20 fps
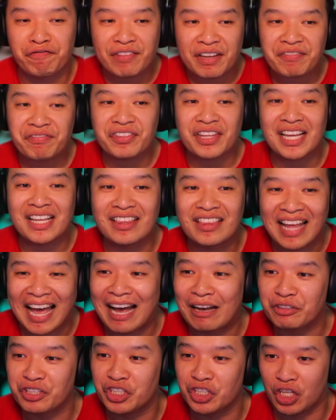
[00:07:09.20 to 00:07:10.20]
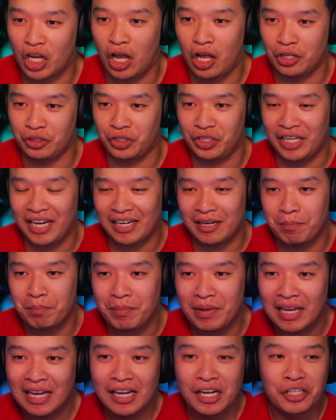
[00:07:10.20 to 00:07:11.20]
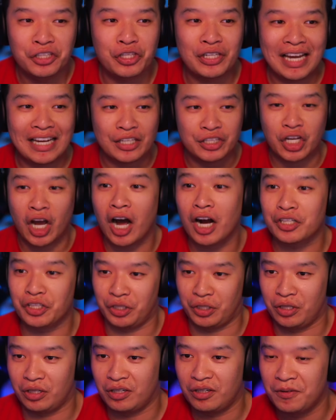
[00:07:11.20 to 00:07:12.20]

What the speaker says: $50,000 to get a talk to her.